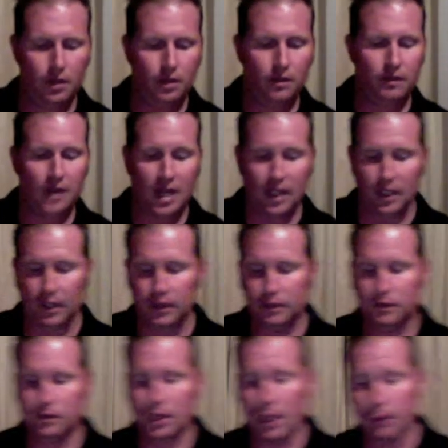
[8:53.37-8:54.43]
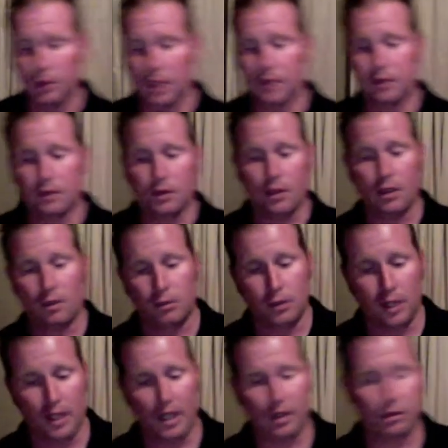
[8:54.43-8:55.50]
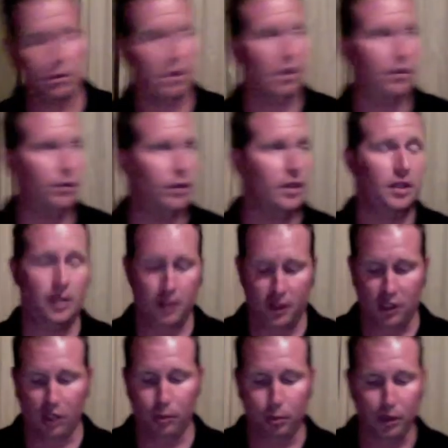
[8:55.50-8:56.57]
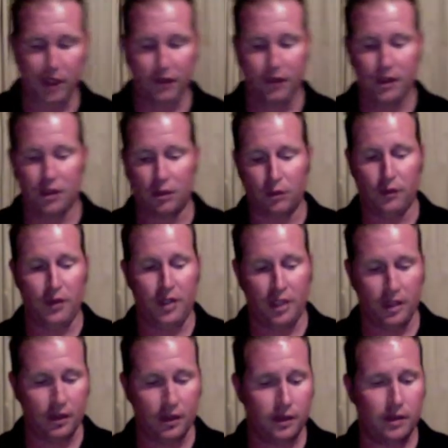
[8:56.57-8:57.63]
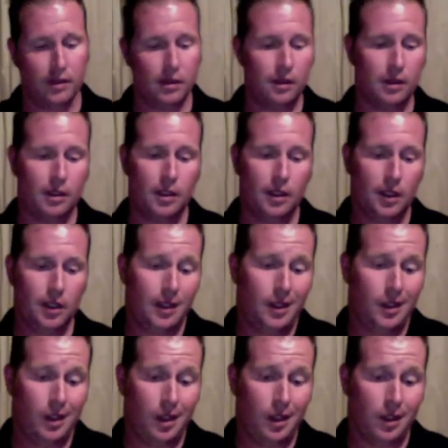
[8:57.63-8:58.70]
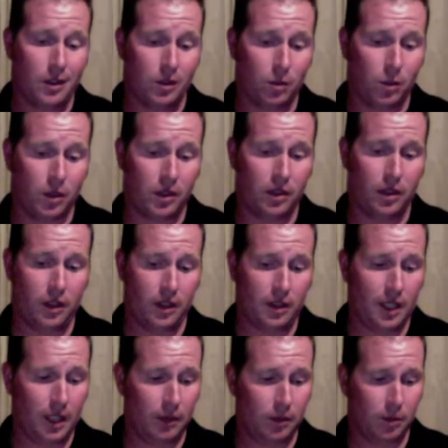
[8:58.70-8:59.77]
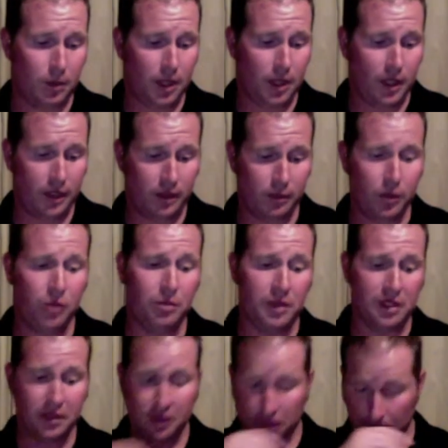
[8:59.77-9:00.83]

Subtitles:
Finally, I would like to talk about how CrossFit is a complete physical fitness because it works on these types of body movements.